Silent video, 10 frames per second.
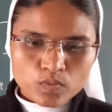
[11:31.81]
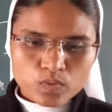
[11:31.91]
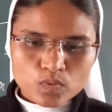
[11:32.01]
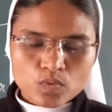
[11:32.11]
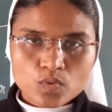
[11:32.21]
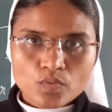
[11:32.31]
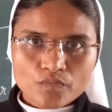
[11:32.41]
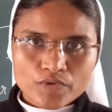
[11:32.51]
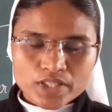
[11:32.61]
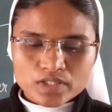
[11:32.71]

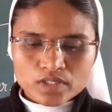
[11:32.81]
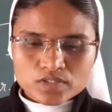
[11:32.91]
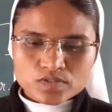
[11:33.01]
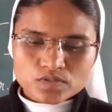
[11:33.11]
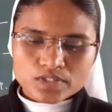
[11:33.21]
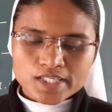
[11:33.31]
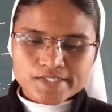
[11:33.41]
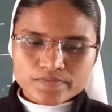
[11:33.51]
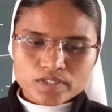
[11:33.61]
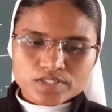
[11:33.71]
who, with. So
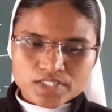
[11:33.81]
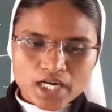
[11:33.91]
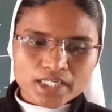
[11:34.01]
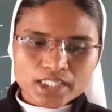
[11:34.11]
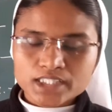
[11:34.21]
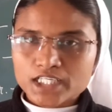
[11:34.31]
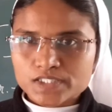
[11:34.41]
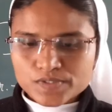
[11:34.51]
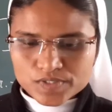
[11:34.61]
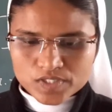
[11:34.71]
these will starting the
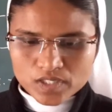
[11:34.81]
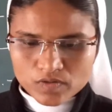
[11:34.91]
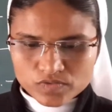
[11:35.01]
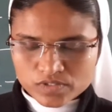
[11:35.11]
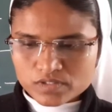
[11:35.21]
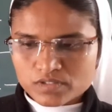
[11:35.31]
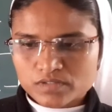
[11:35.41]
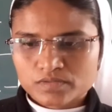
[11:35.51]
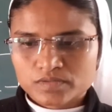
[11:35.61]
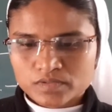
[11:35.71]
adjective clauses.